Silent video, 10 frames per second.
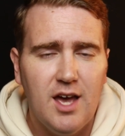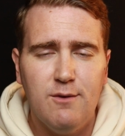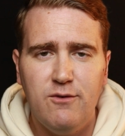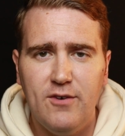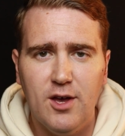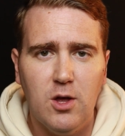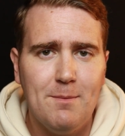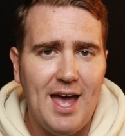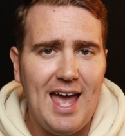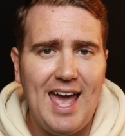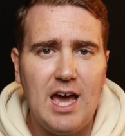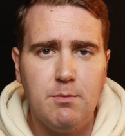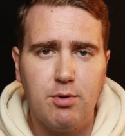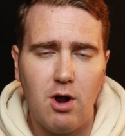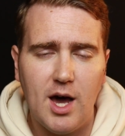film,
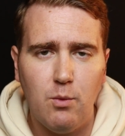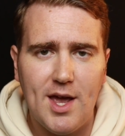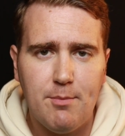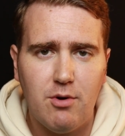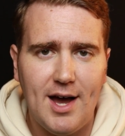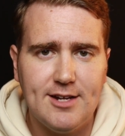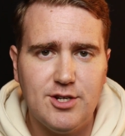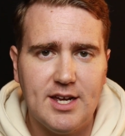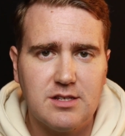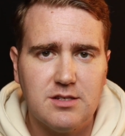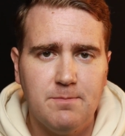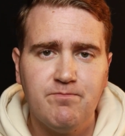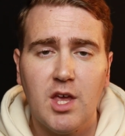and Broadway projects.